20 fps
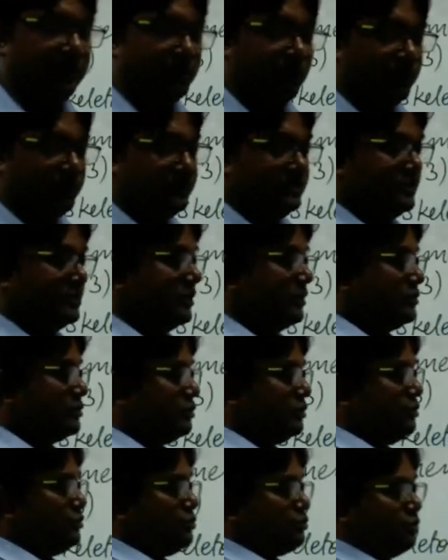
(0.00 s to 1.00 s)
bones,
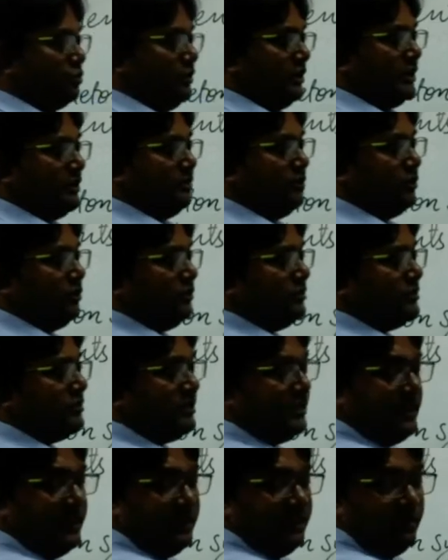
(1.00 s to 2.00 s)
so shoulder bones,
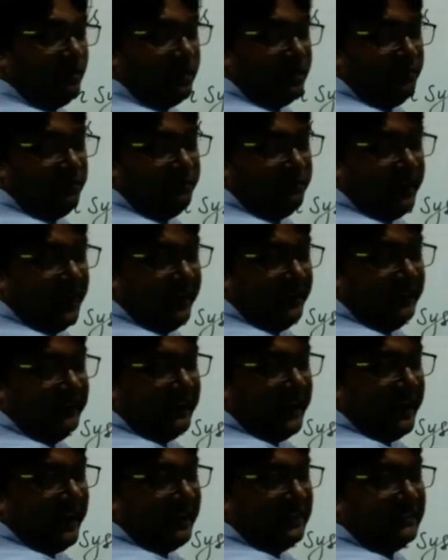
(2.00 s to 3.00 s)
here you can find
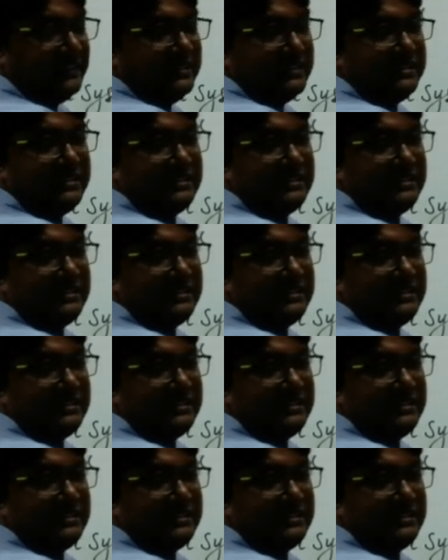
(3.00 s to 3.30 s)
that